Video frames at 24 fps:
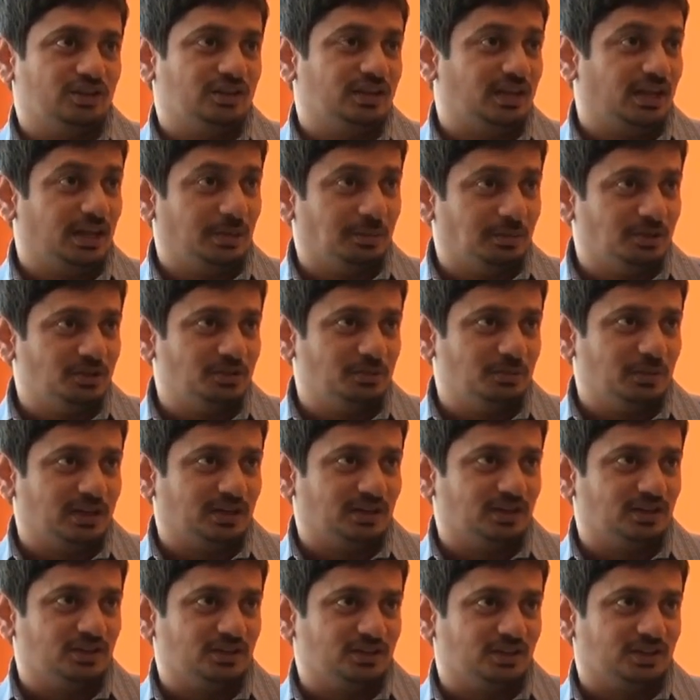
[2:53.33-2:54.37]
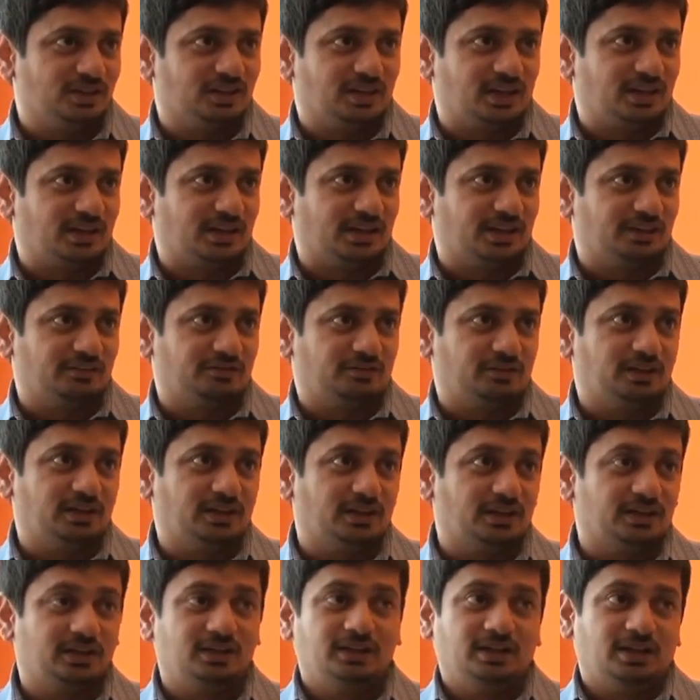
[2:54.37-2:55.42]
and image makers and that kind of
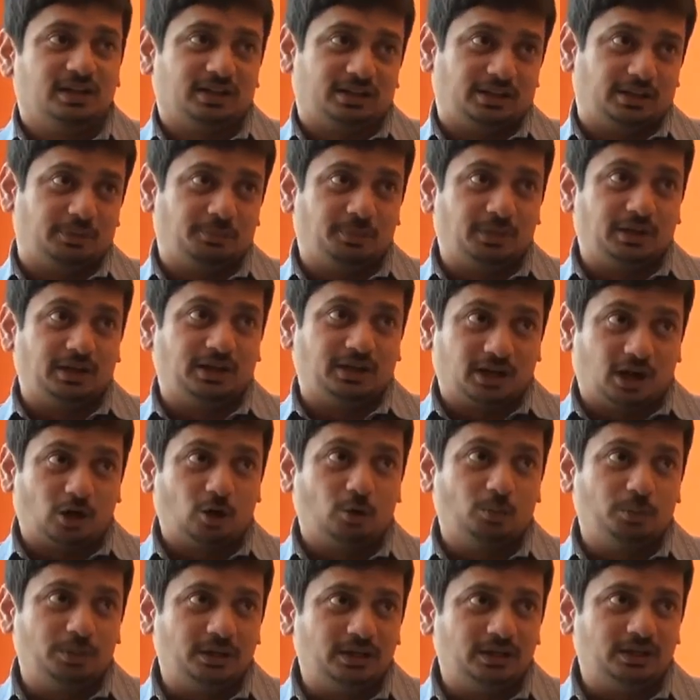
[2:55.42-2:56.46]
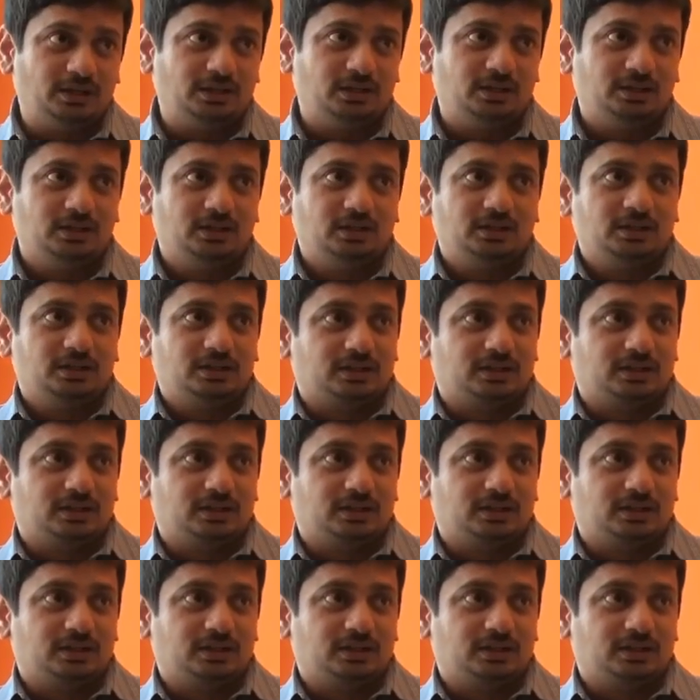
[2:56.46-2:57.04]
thing, and they will now be